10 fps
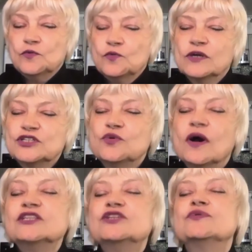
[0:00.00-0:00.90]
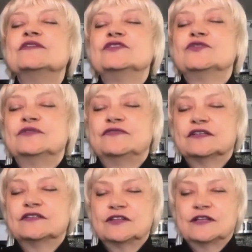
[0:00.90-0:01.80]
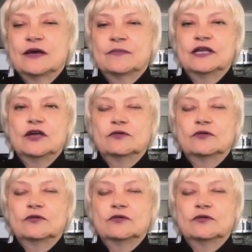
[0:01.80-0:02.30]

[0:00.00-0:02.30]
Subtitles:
What do I do to invest in that money?